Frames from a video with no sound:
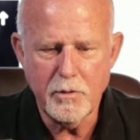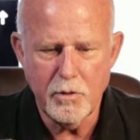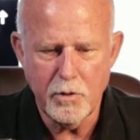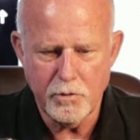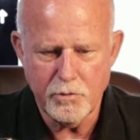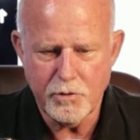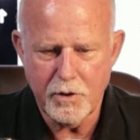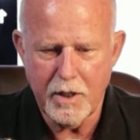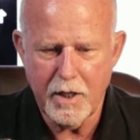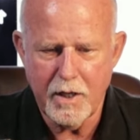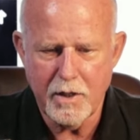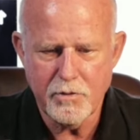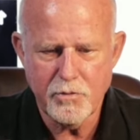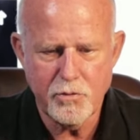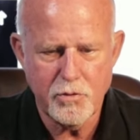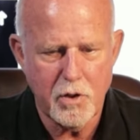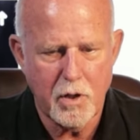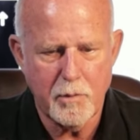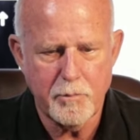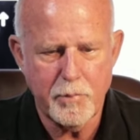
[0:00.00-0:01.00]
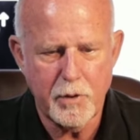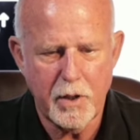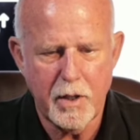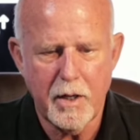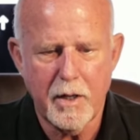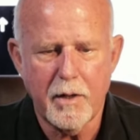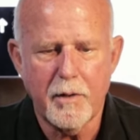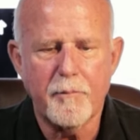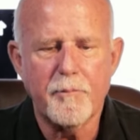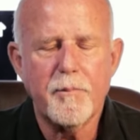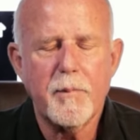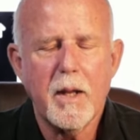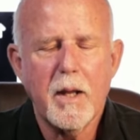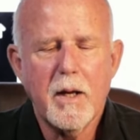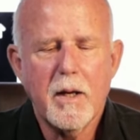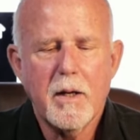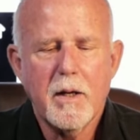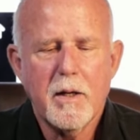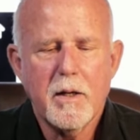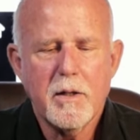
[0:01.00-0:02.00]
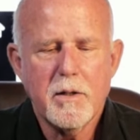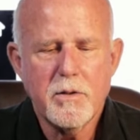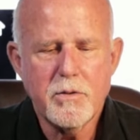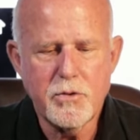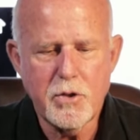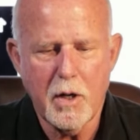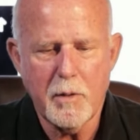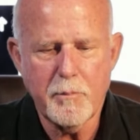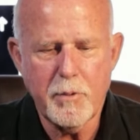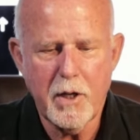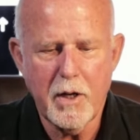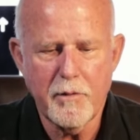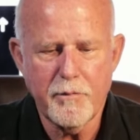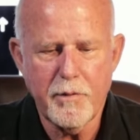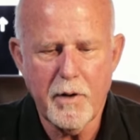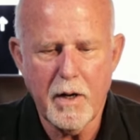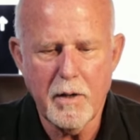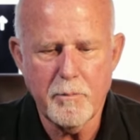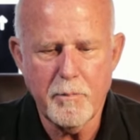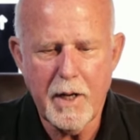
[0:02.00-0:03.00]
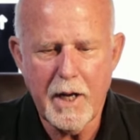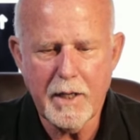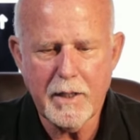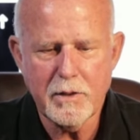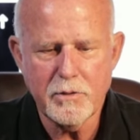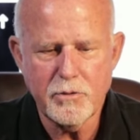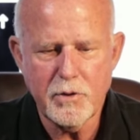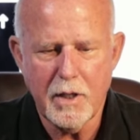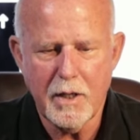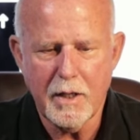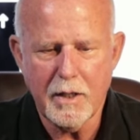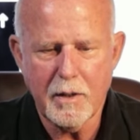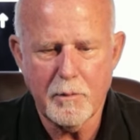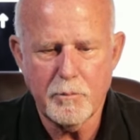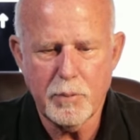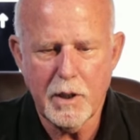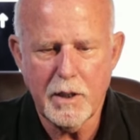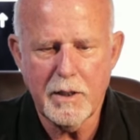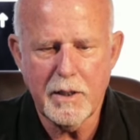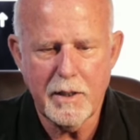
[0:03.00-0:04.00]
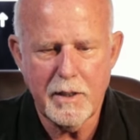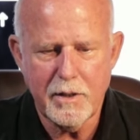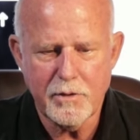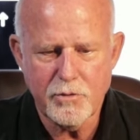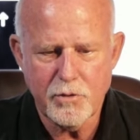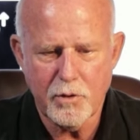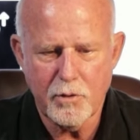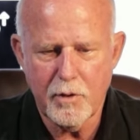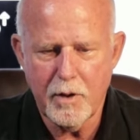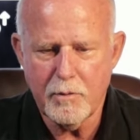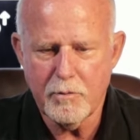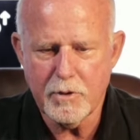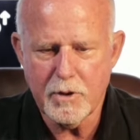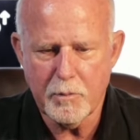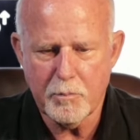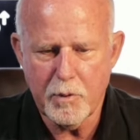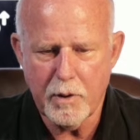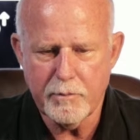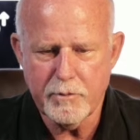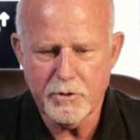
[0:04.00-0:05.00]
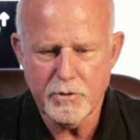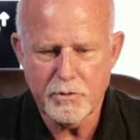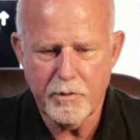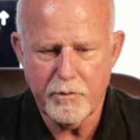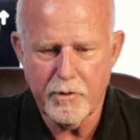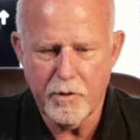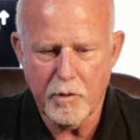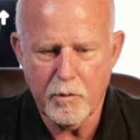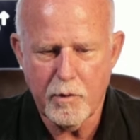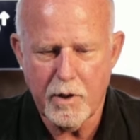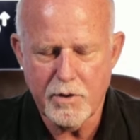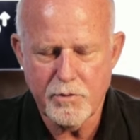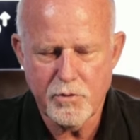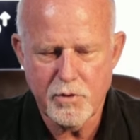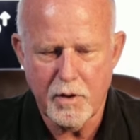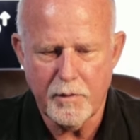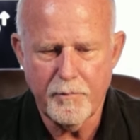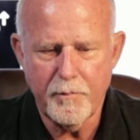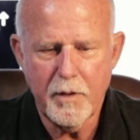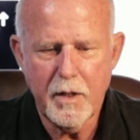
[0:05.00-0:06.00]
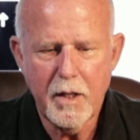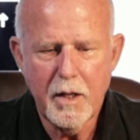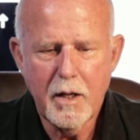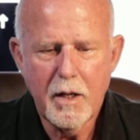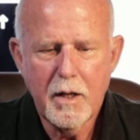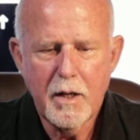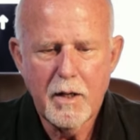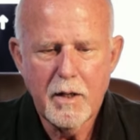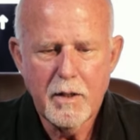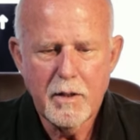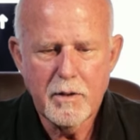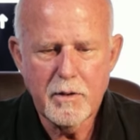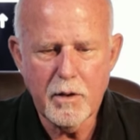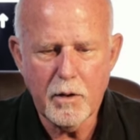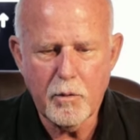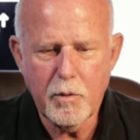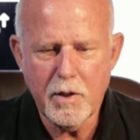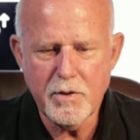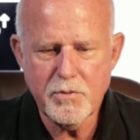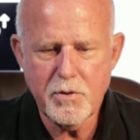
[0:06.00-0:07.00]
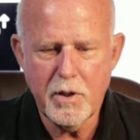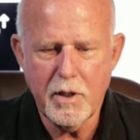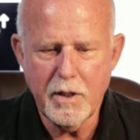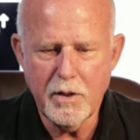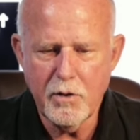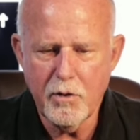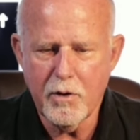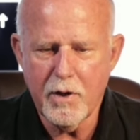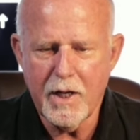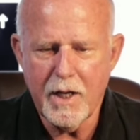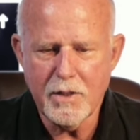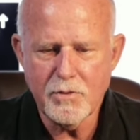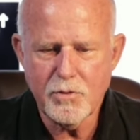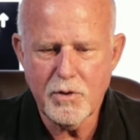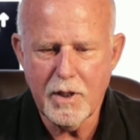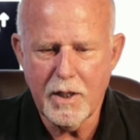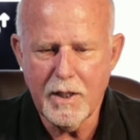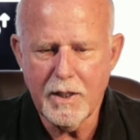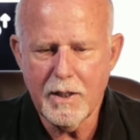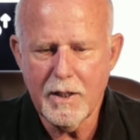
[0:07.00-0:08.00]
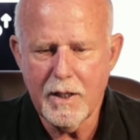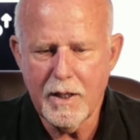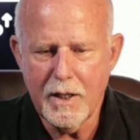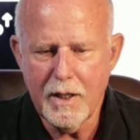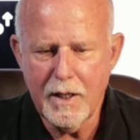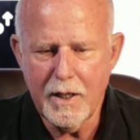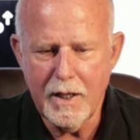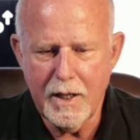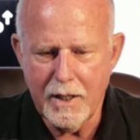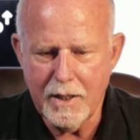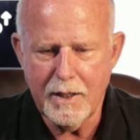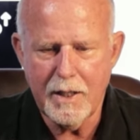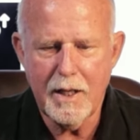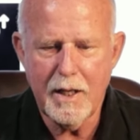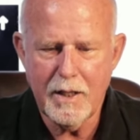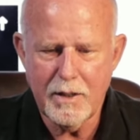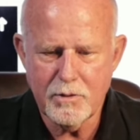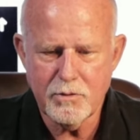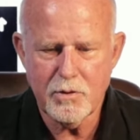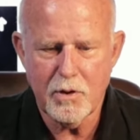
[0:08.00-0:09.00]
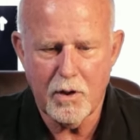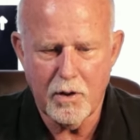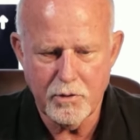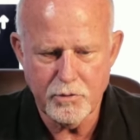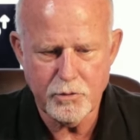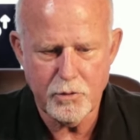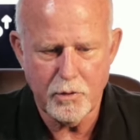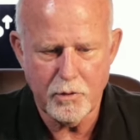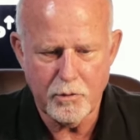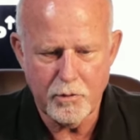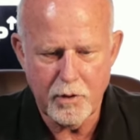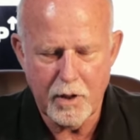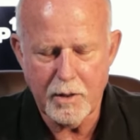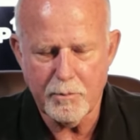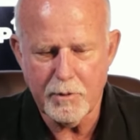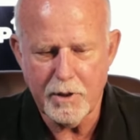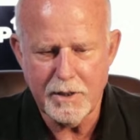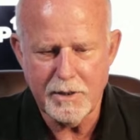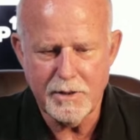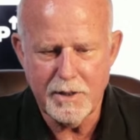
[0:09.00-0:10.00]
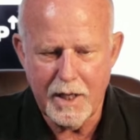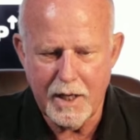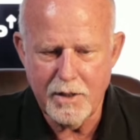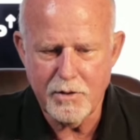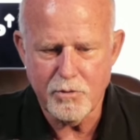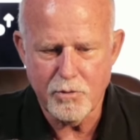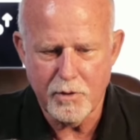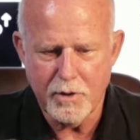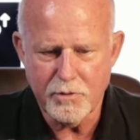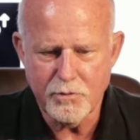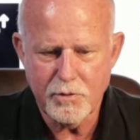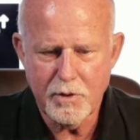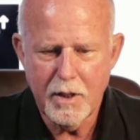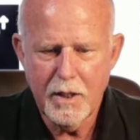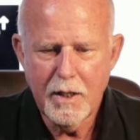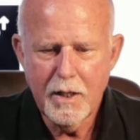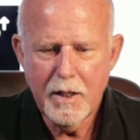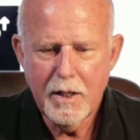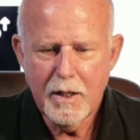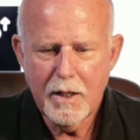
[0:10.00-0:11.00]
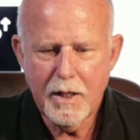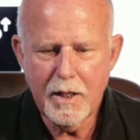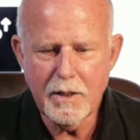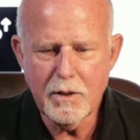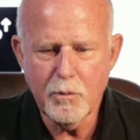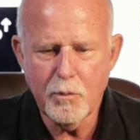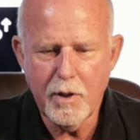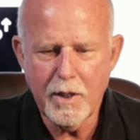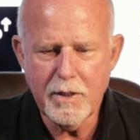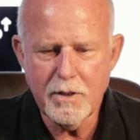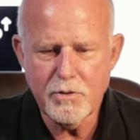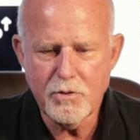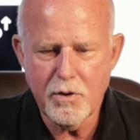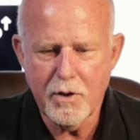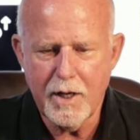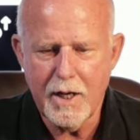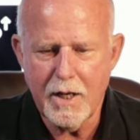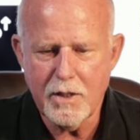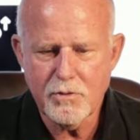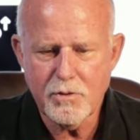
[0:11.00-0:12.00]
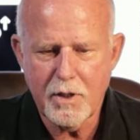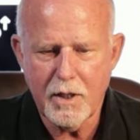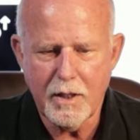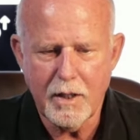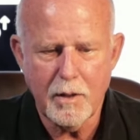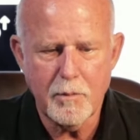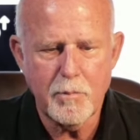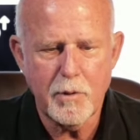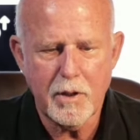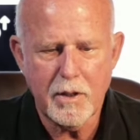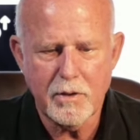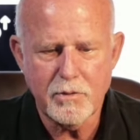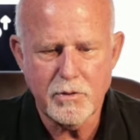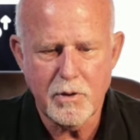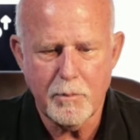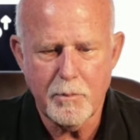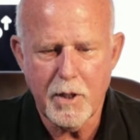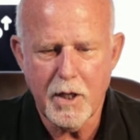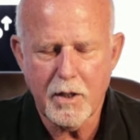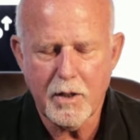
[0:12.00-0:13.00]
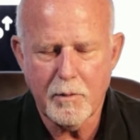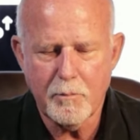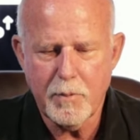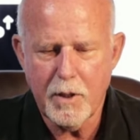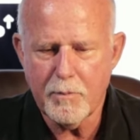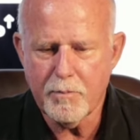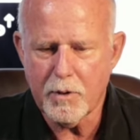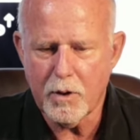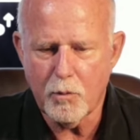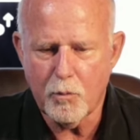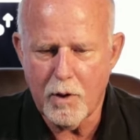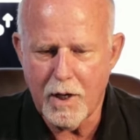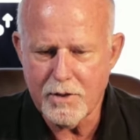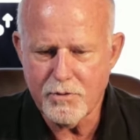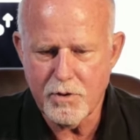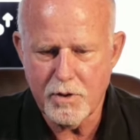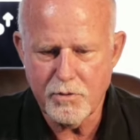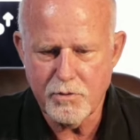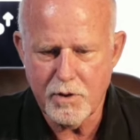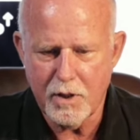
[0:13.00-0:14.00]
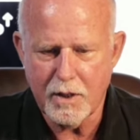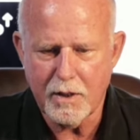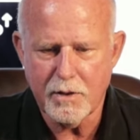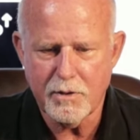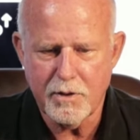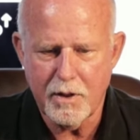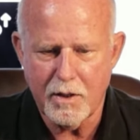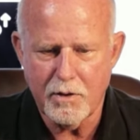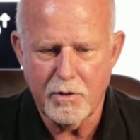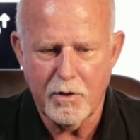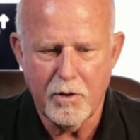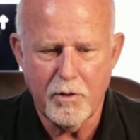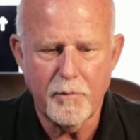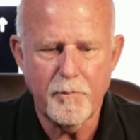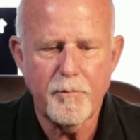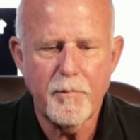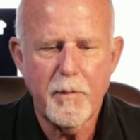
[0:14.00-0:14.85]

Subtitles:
Doocy asked Jean-Pierre. Jean-Pierre fired back and said, I completely disagree with the premise of your question. The question that you're asking, it is also incredibly dangerous in the way that you're asking it because the American people are watching, she continued.